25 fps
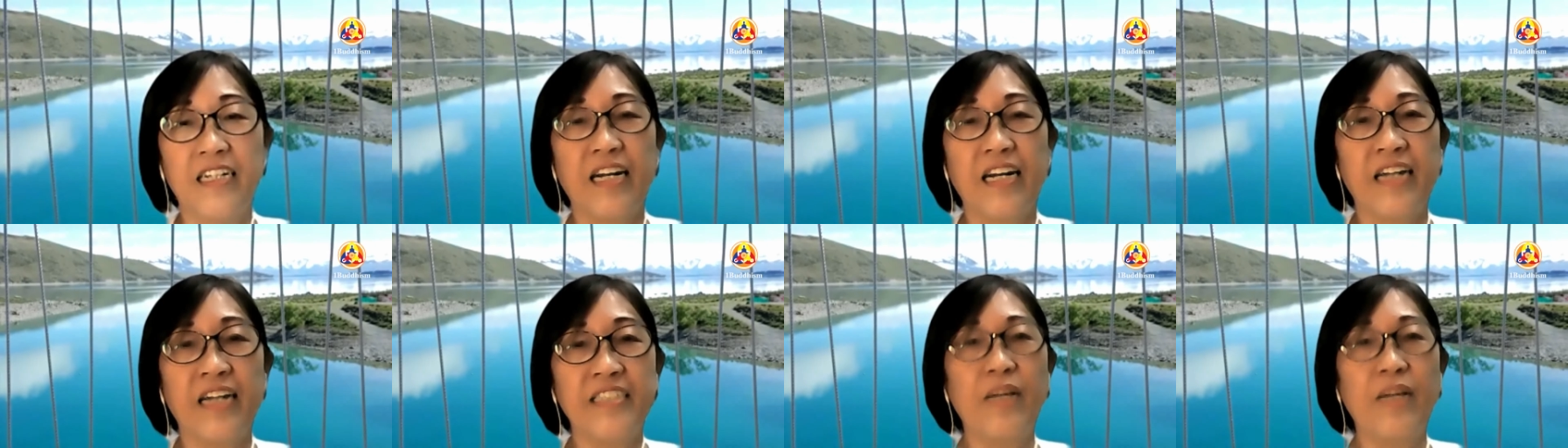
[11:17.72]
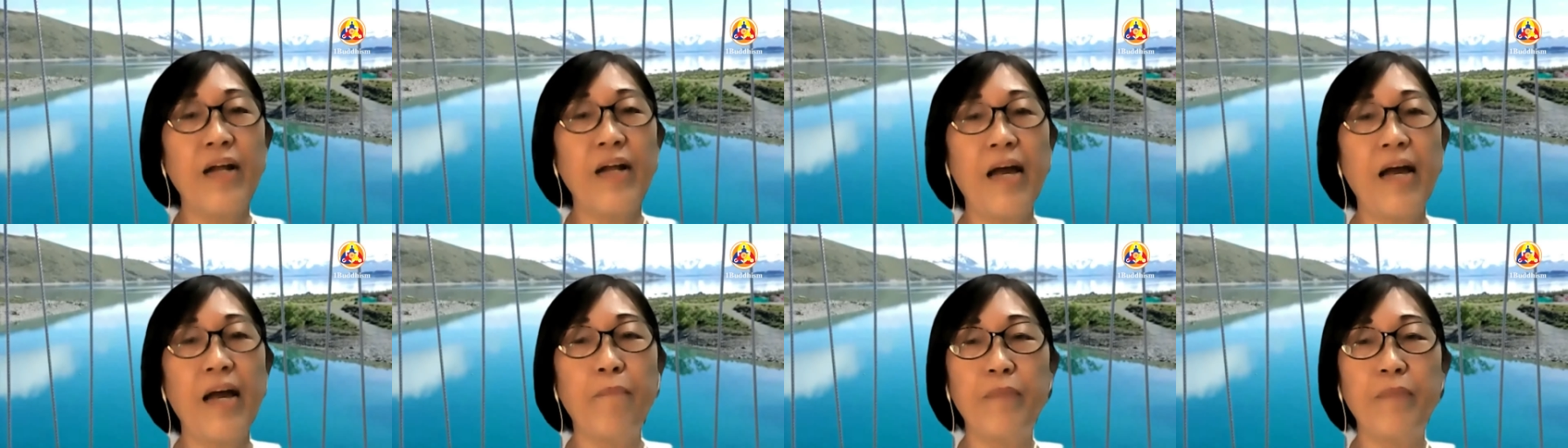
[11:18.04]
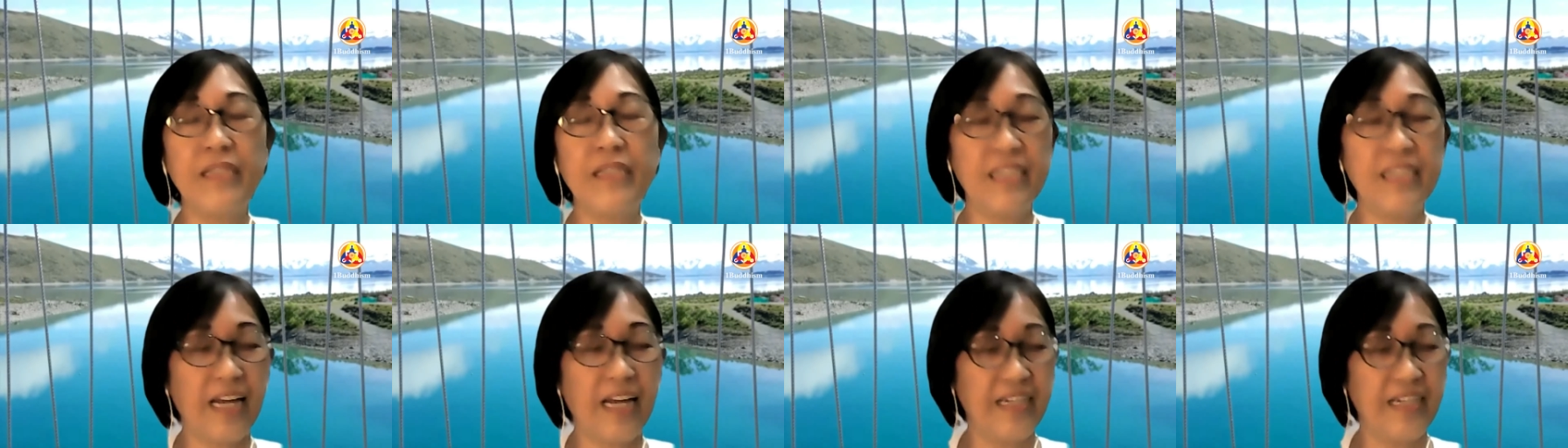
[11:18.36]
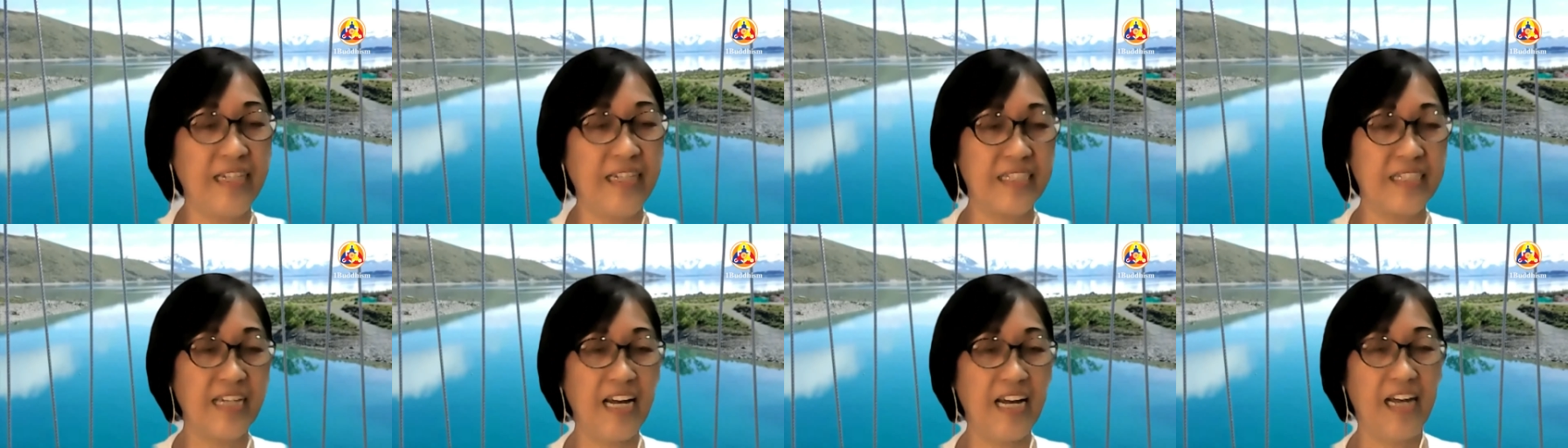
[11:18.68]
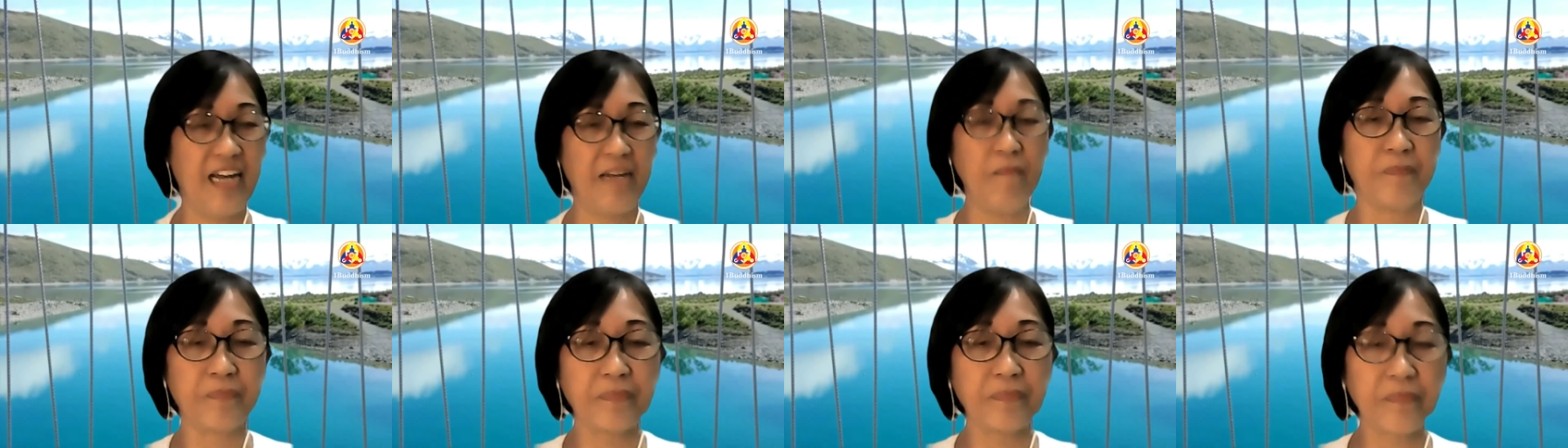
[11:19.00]
Now, what happened at that
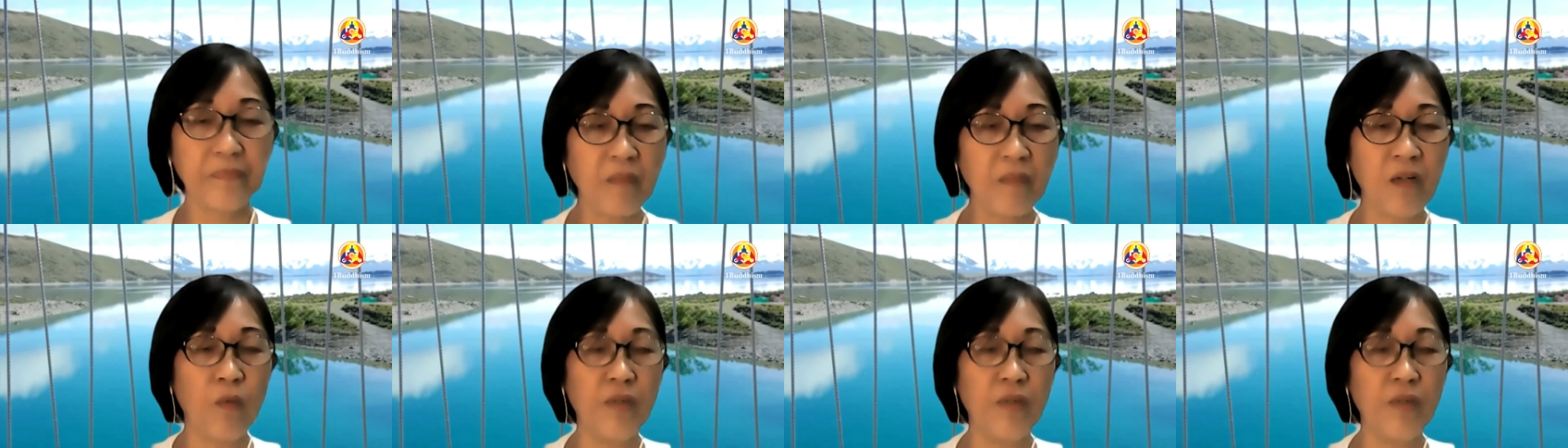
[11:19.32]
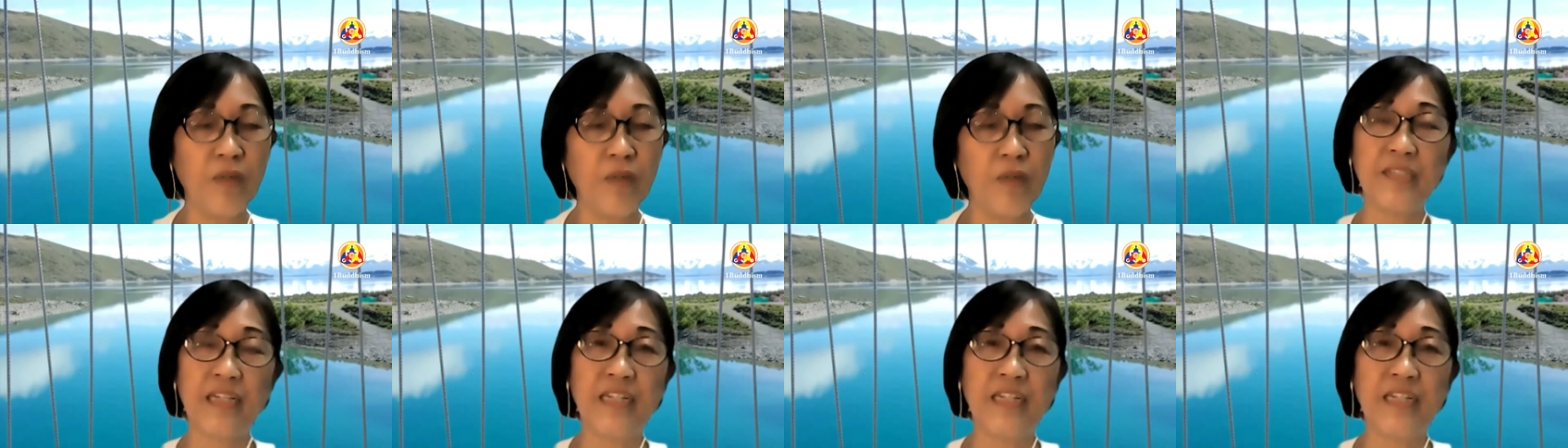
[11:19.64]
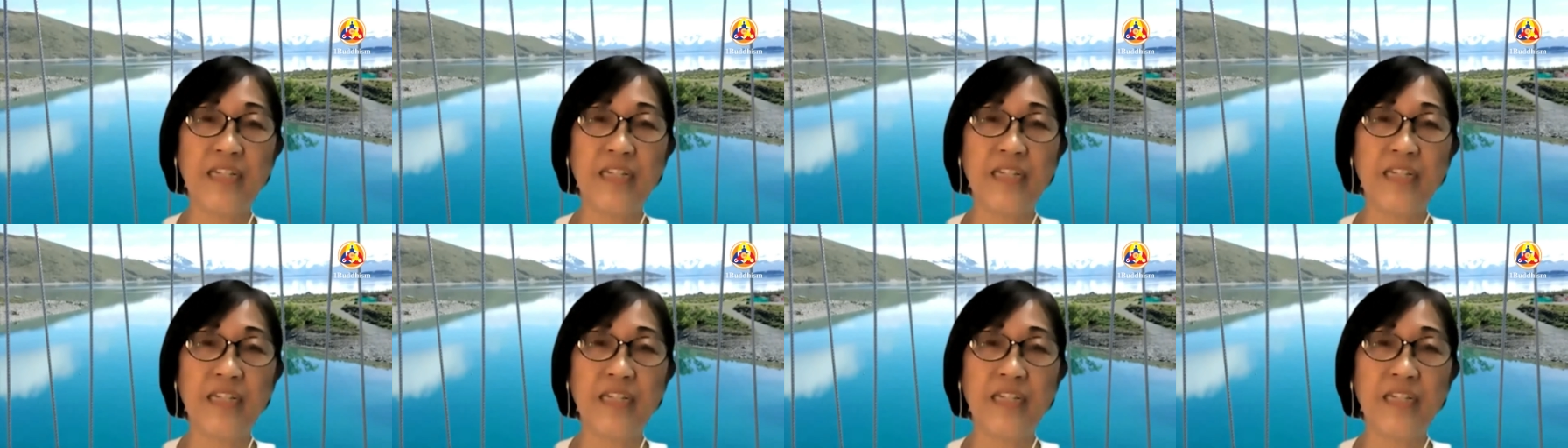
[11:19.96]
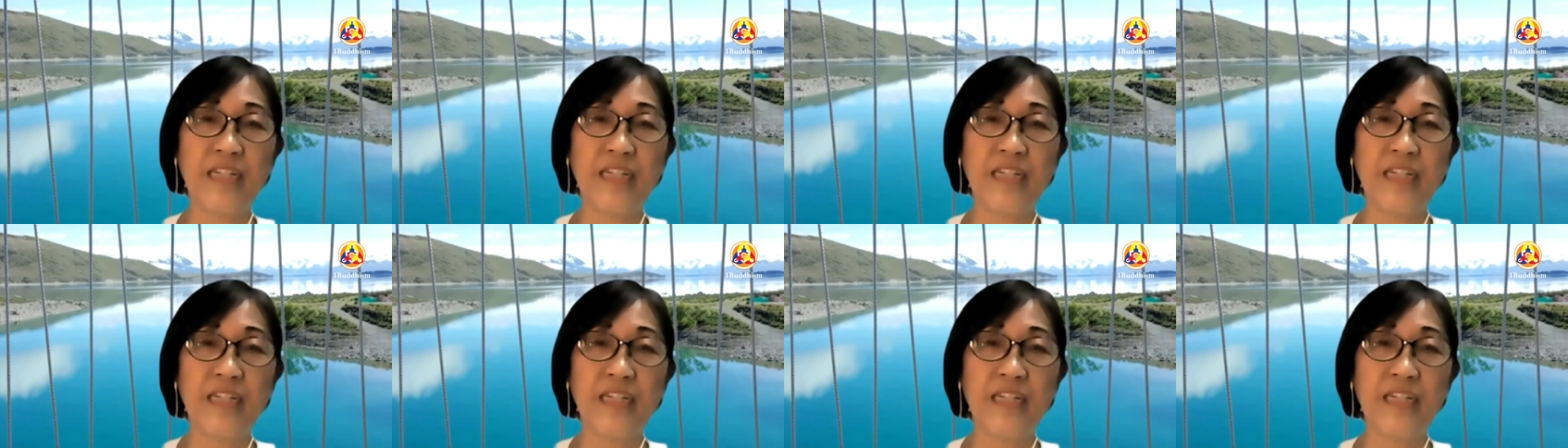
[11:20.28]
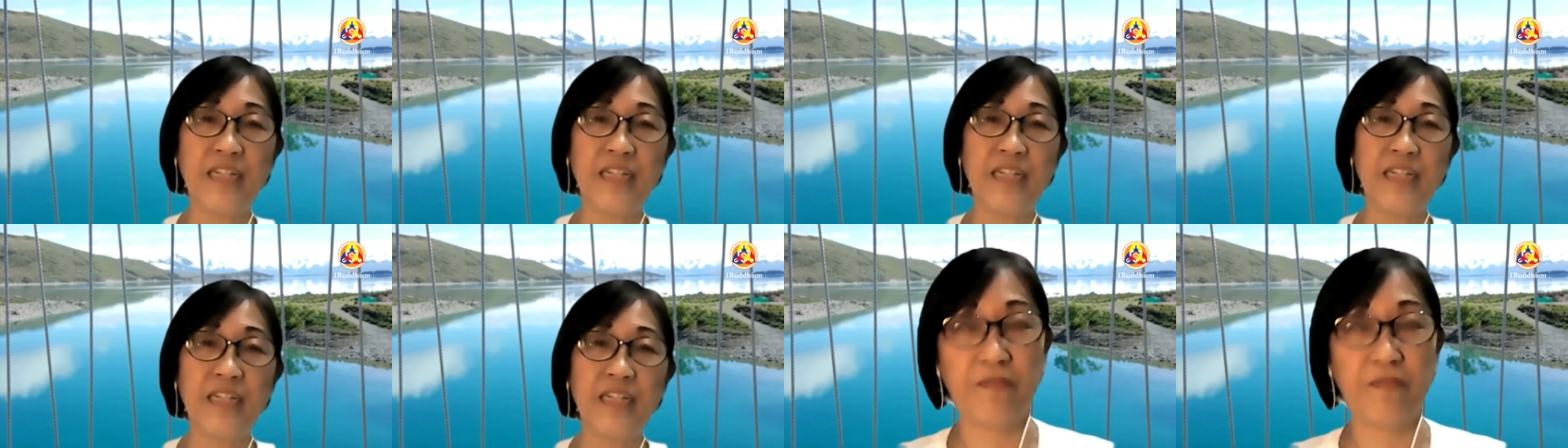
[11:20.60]
time was
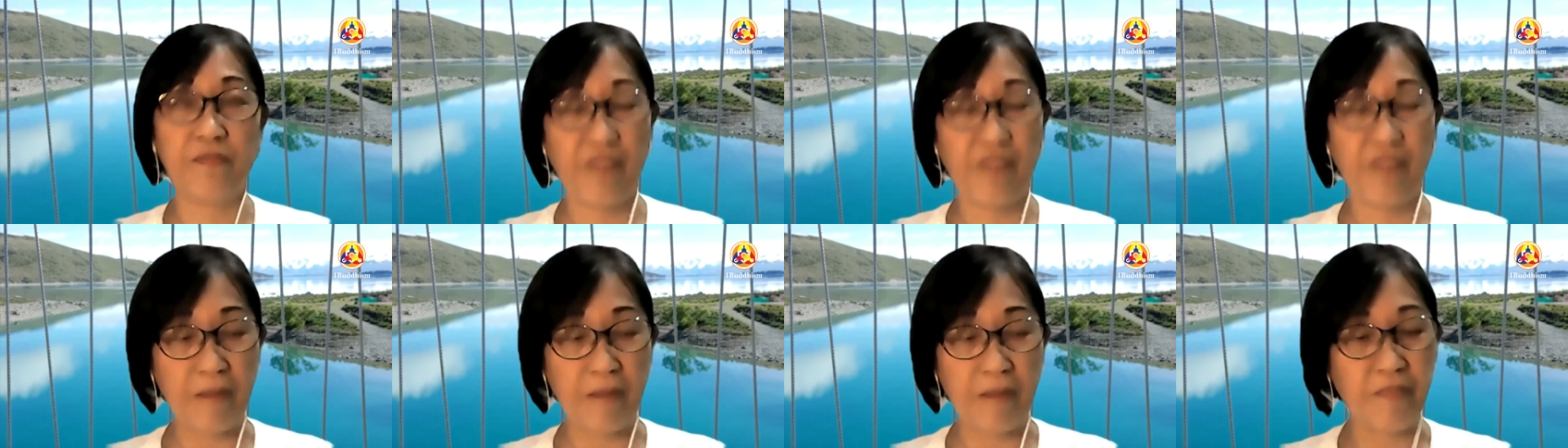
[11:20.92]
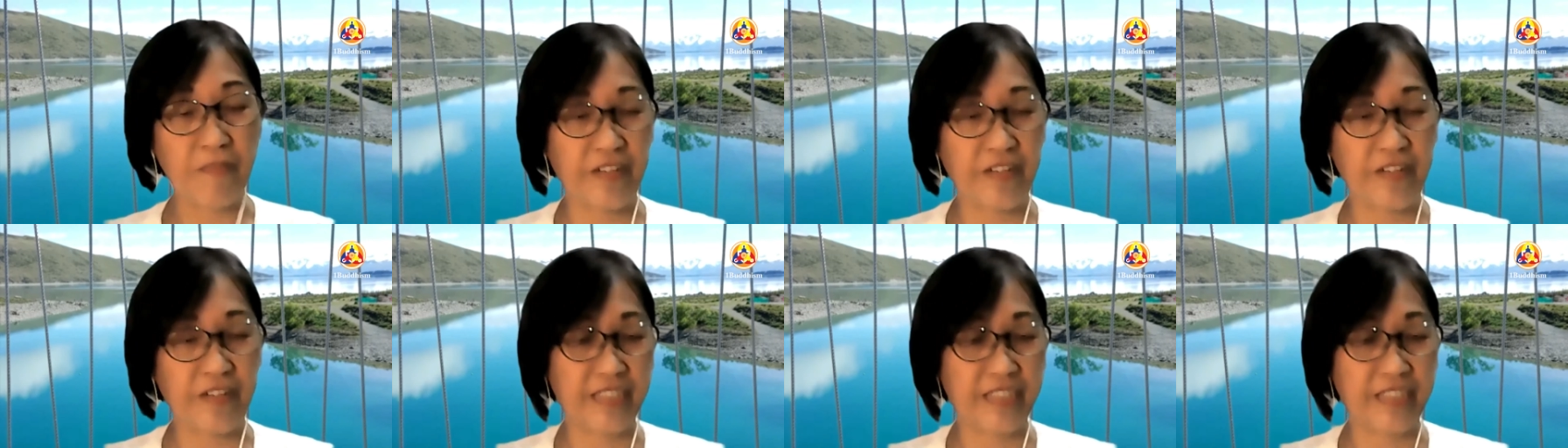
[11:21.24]
that there were animals,